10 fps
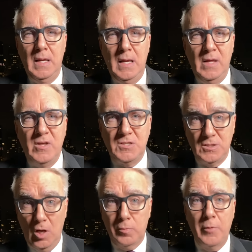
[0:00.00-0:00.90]
This is
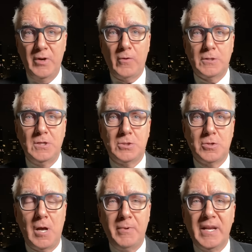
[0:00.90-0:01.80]
Olbermann versus
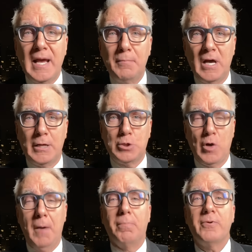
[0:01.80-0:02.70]
Trump, and I'm not
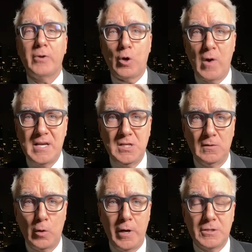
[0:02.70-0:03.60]
Trump. The crazy
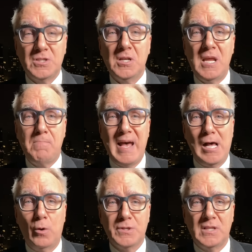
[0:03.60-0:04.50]
lawyer Sidney
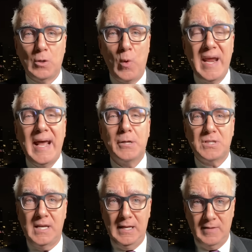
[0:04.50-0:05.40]
Powell was at the White House
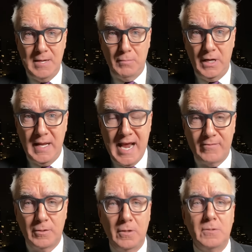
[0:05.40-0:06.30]
again late Monday
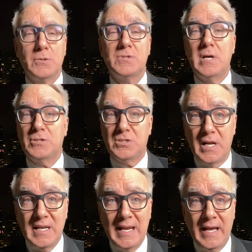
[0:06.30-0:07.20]
afternoon. She was there
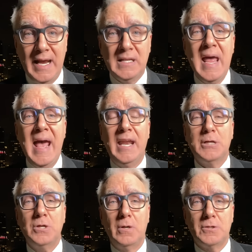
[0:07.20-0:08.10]
Sunday night, and as
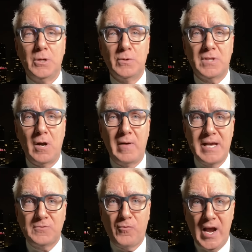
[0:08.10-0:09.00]
you know, she was there
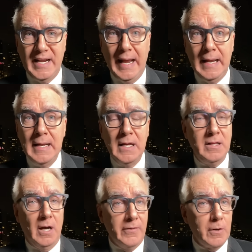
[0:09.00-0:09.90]
last Friday. The
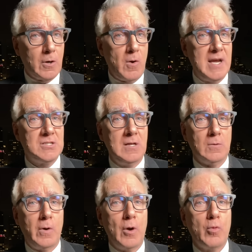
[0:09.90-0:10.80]
other crazy
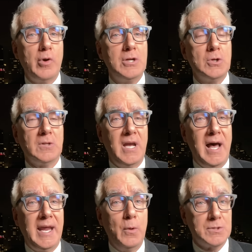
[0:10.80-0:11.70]
lawyer, Rudy
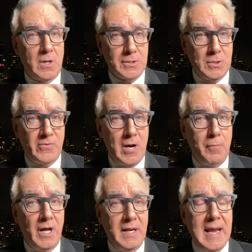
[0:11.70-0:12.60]
Giuliani, was also there
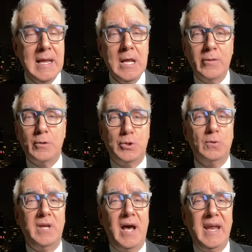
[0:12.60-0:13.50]
Monday, though
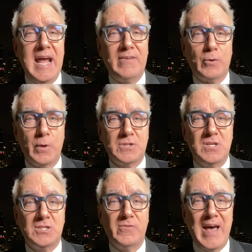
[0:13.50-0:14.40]
Giuliani afterwards
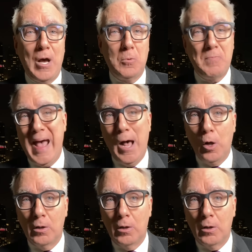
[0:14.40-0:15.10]
disavowed Powell.